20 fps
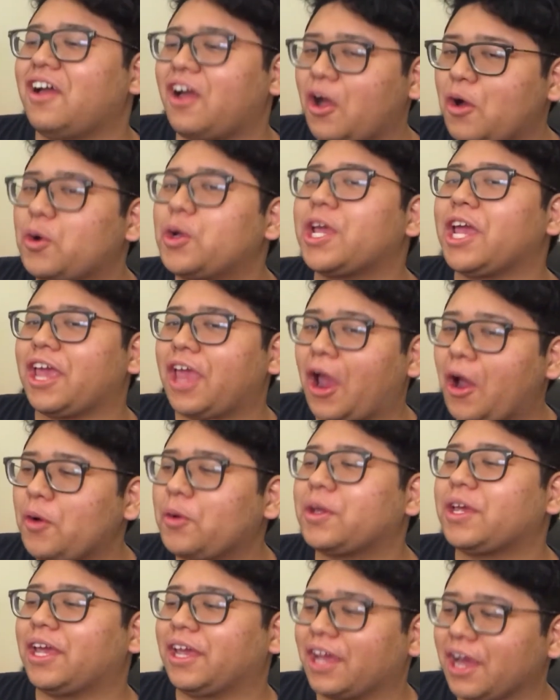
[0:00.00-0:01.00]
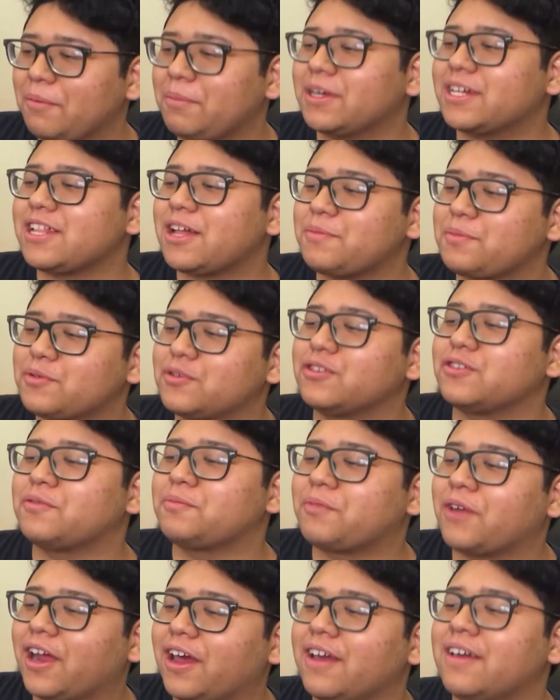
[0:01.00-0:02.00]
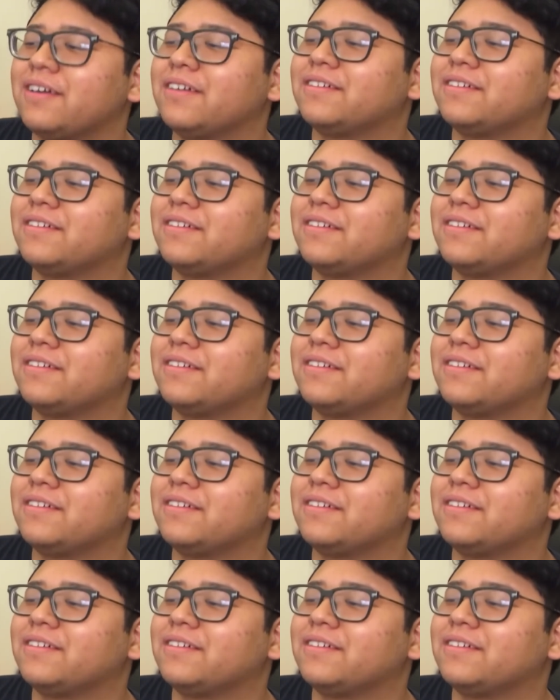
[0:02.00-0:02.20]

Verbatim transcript: Okay, okay, I'm gonna clap with you, bruh.